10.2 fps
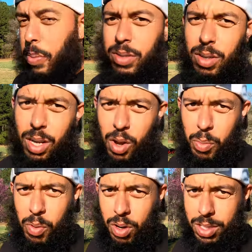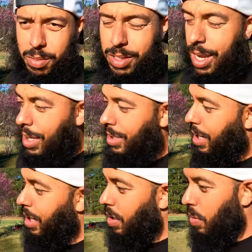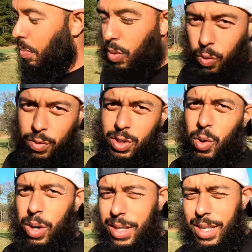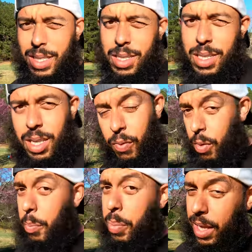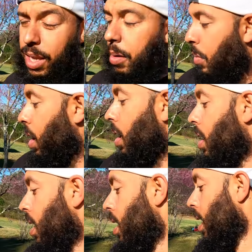campers on the load board sometimes that need to be moved short distances for big money.